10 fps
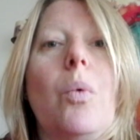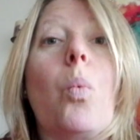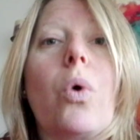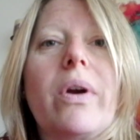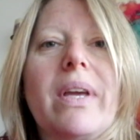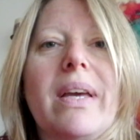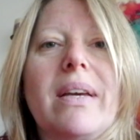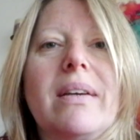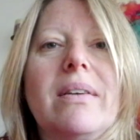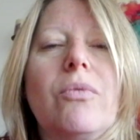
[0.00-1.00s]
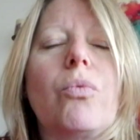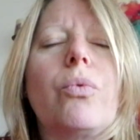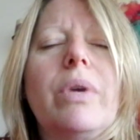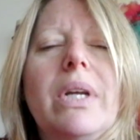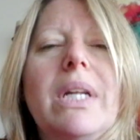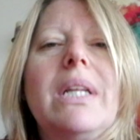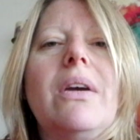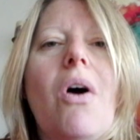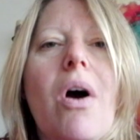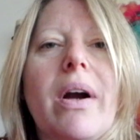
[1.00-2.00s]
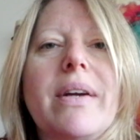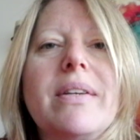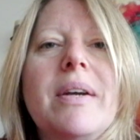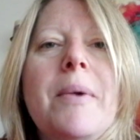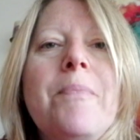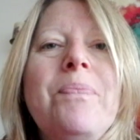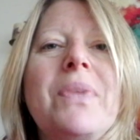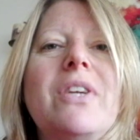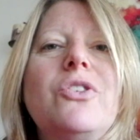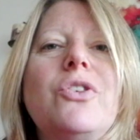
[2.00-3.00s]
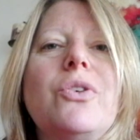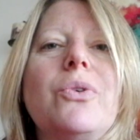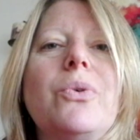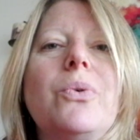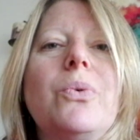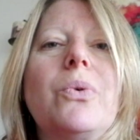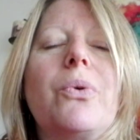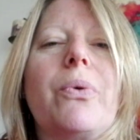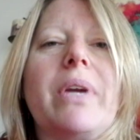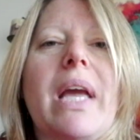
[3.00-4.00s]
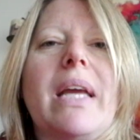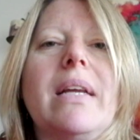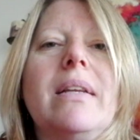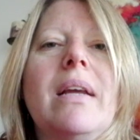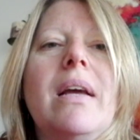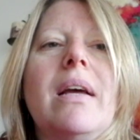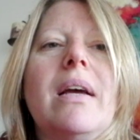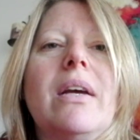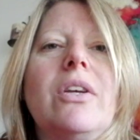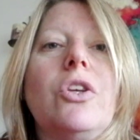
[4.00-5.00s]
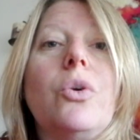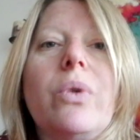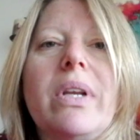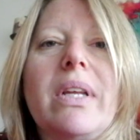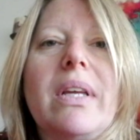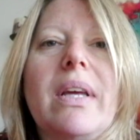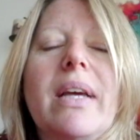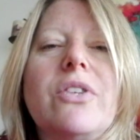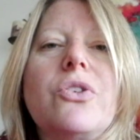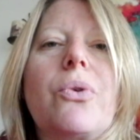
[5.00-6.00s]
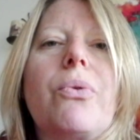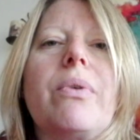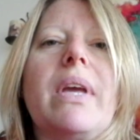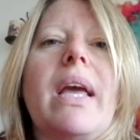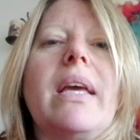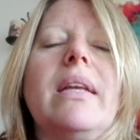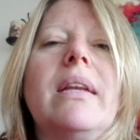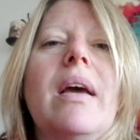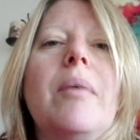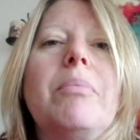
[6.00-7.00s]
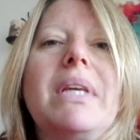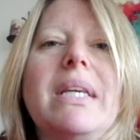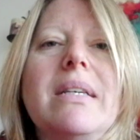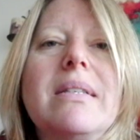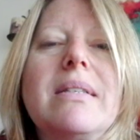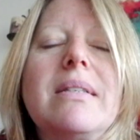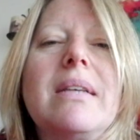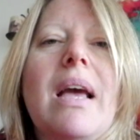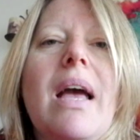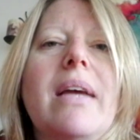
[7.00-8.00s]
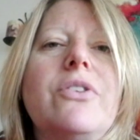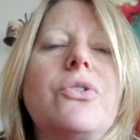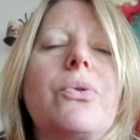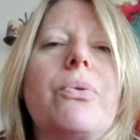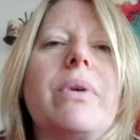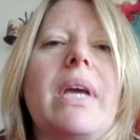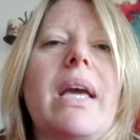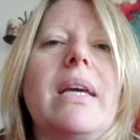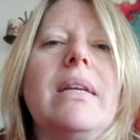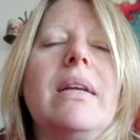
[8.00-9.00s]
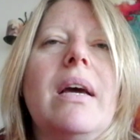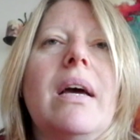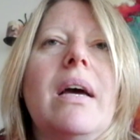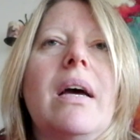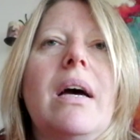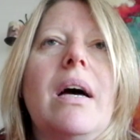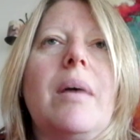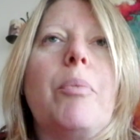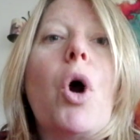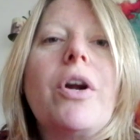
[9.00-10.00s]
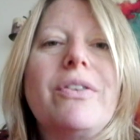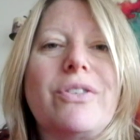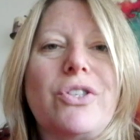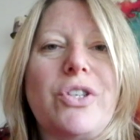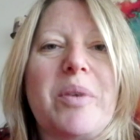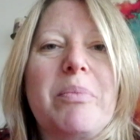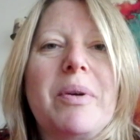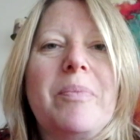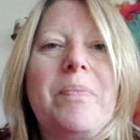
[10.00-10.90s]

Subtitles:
working really hard to create unity and to create peace and to create a partnership.